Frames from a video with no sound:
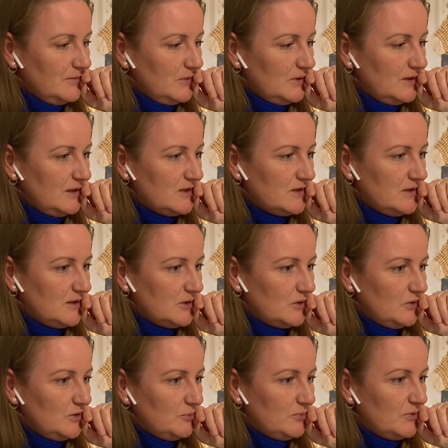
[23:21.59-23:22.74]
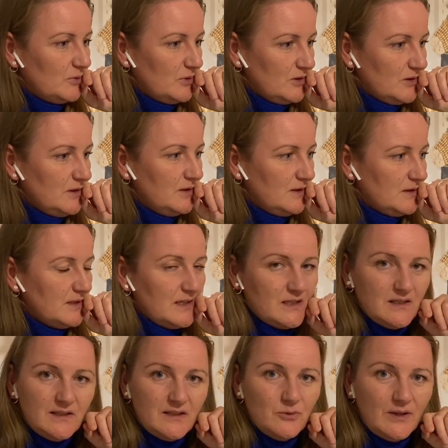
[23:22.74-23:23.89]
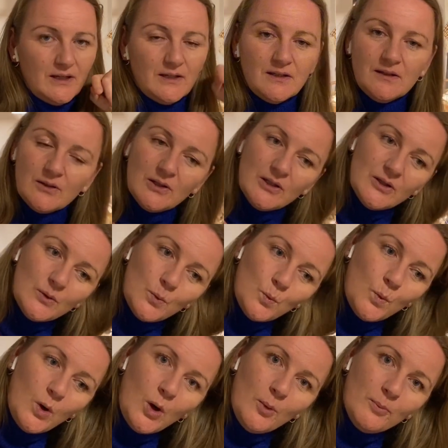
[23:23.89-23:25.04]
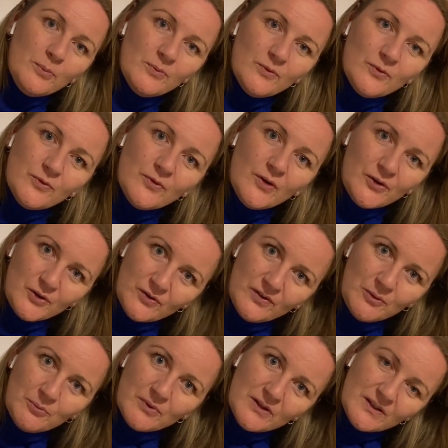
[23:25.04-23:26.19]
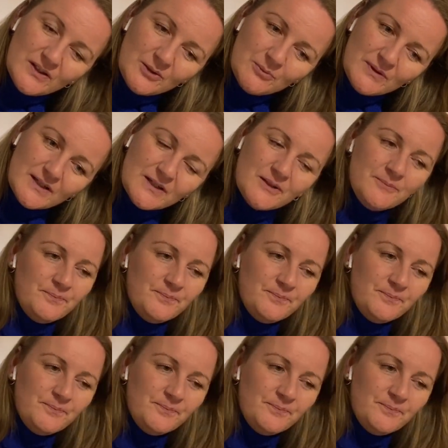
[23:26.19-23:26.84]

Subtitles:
that's not good, but it is actually quite warm for November in Denmark.